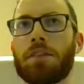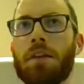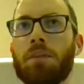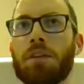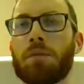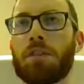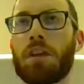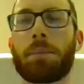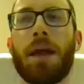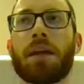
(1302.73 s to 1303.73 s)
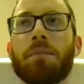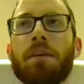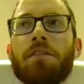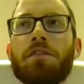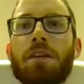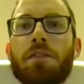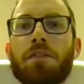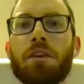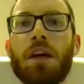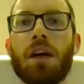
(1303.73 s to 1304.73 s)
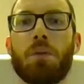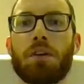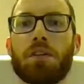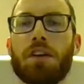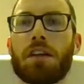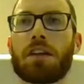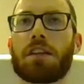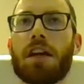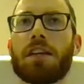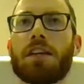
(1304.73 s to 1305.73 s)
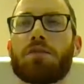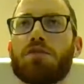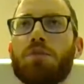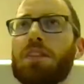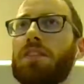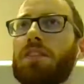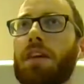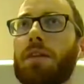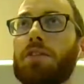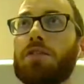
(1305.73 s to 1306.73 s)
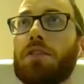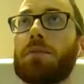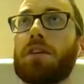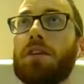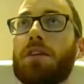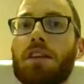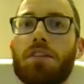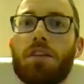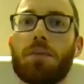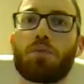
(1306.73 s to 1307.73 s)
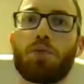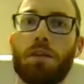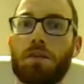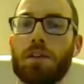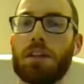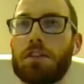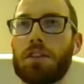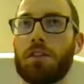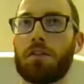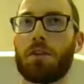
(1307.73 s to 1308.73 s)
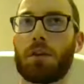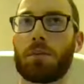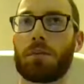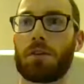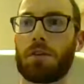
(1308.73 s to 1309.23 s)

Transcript: And one of the ones like Pac-Man Fever was like 927 or something on like some rough list in the forums of